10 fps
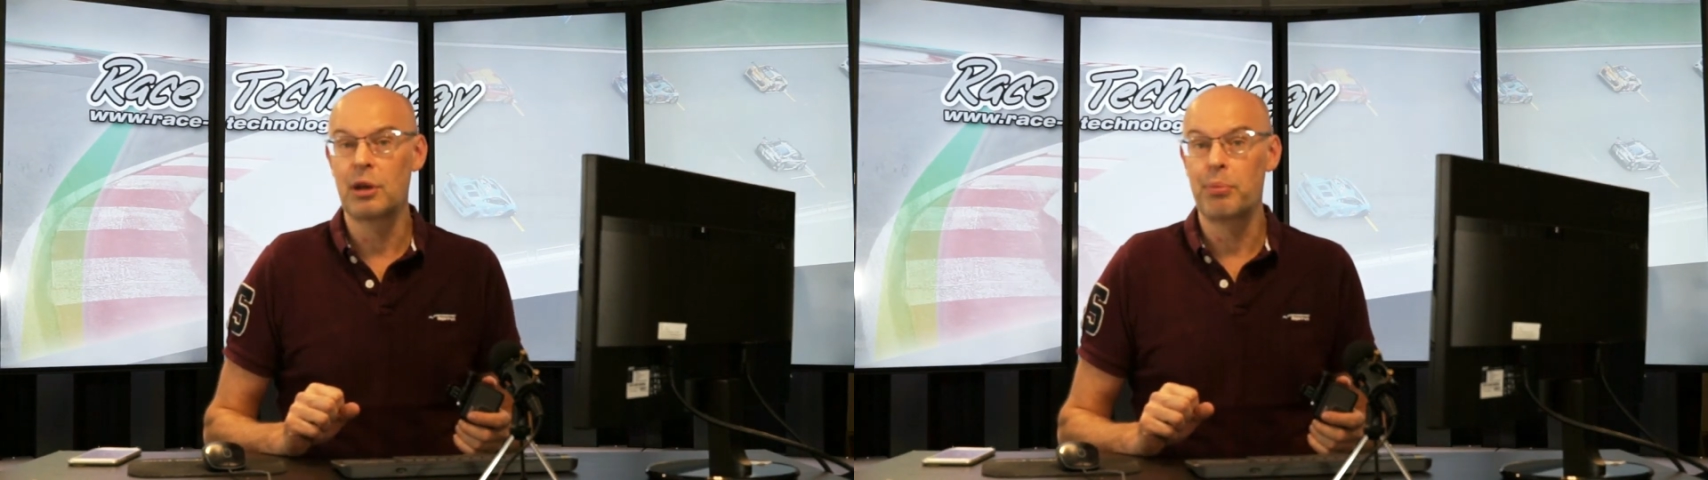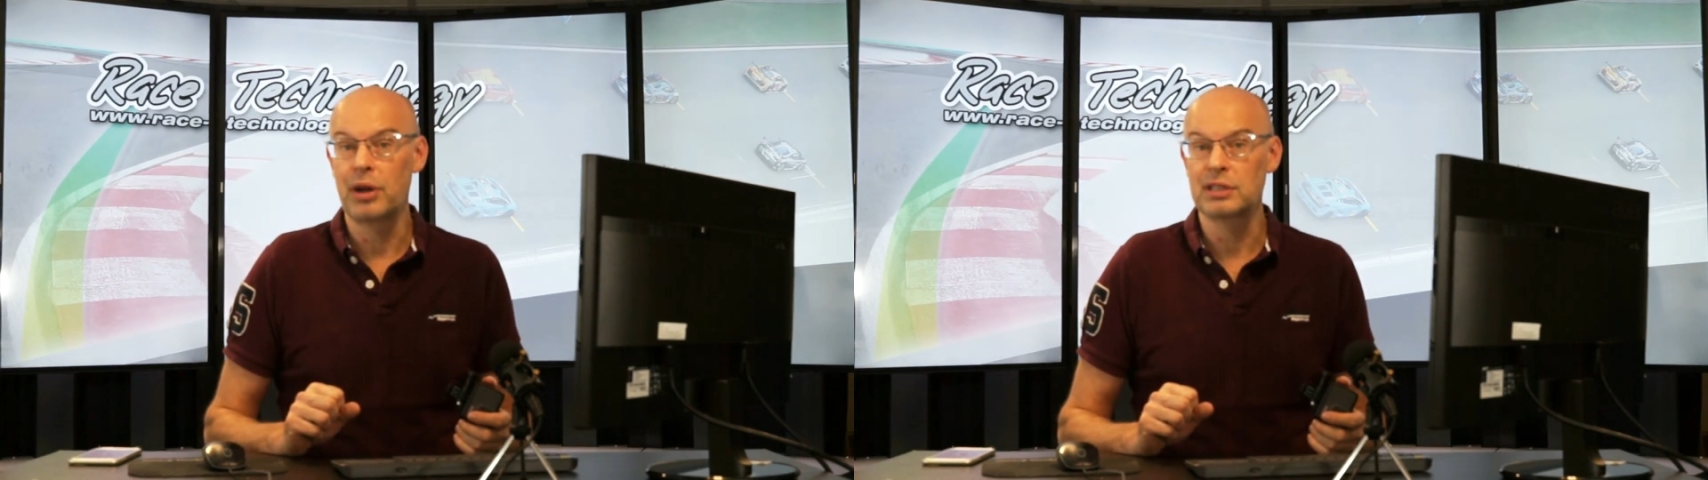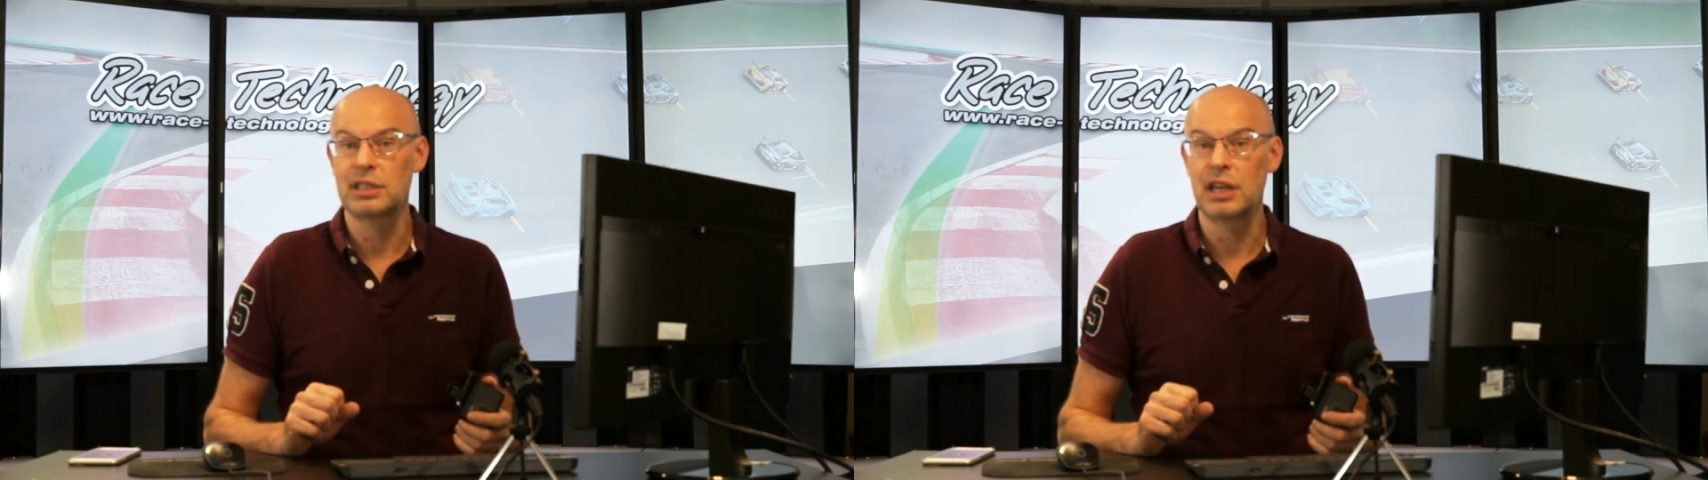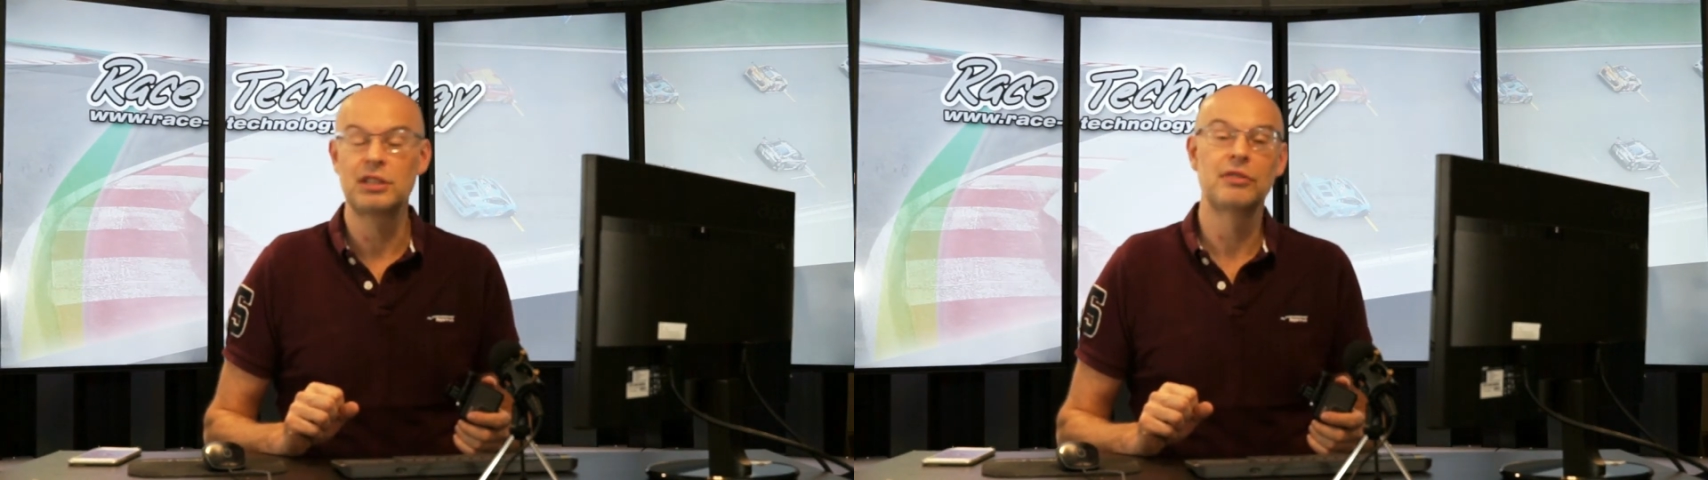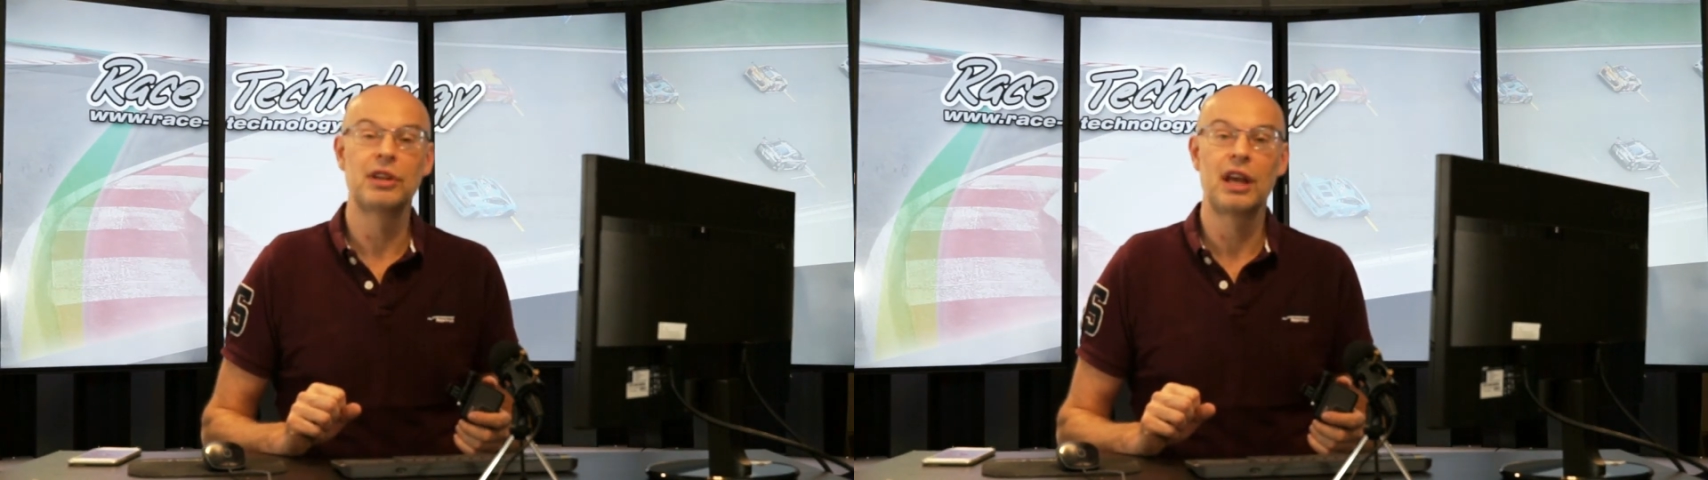a
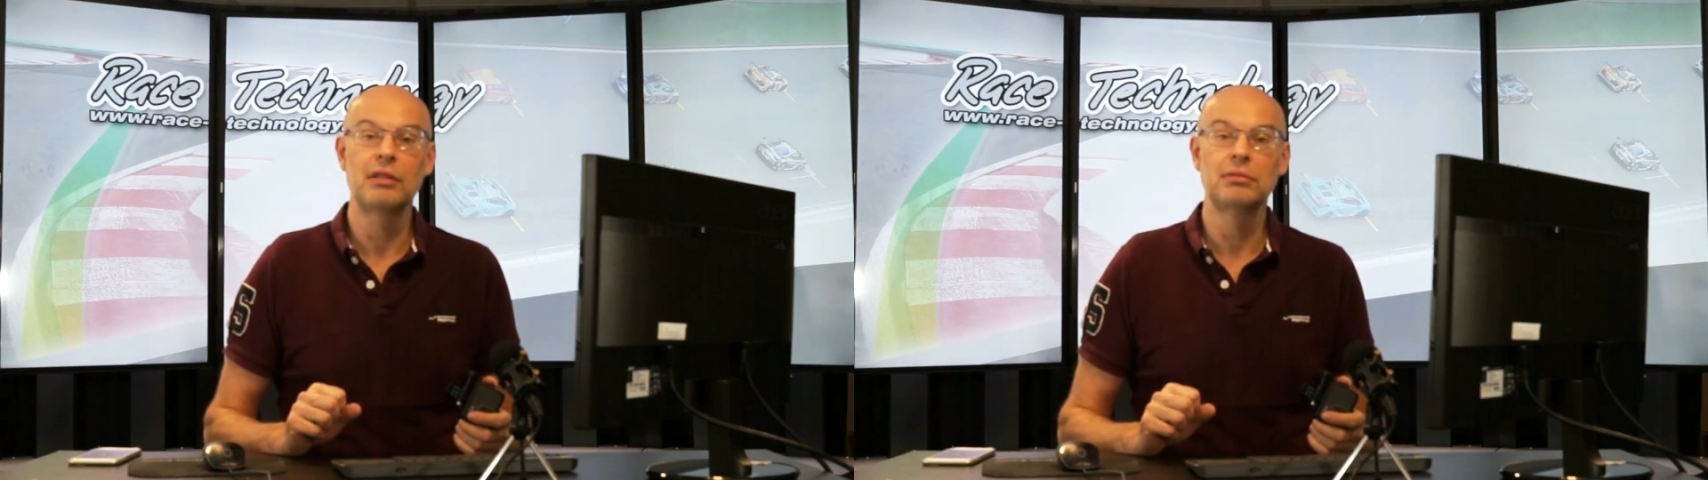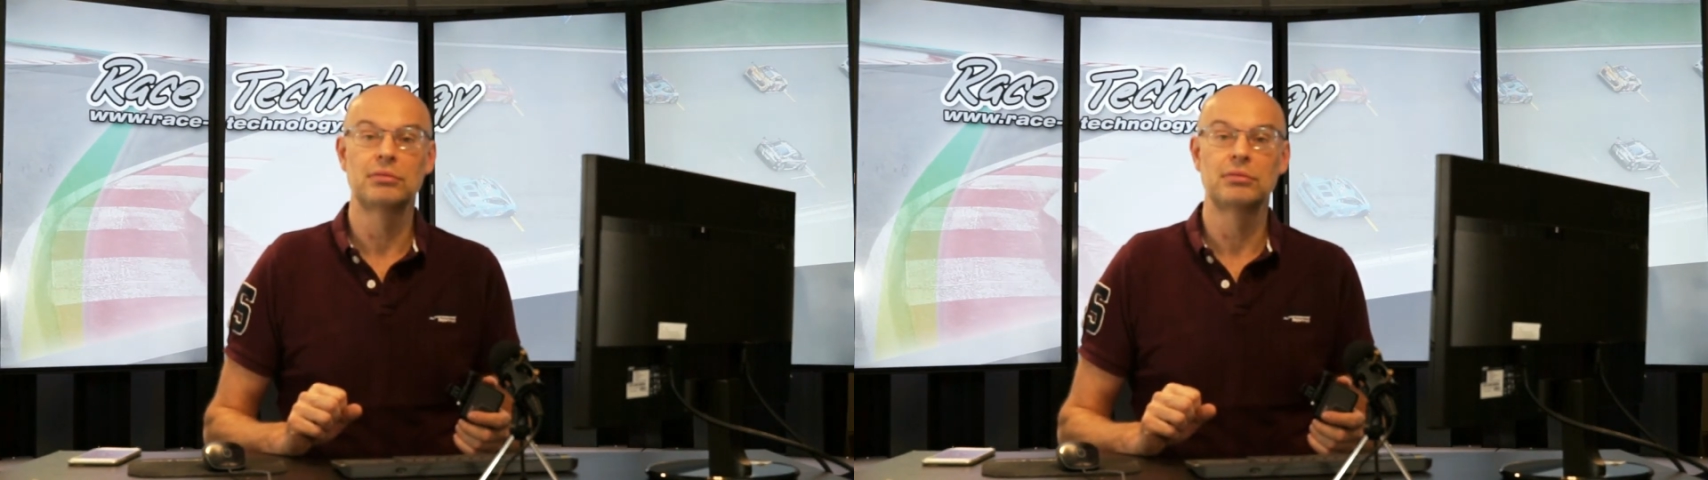presentation video,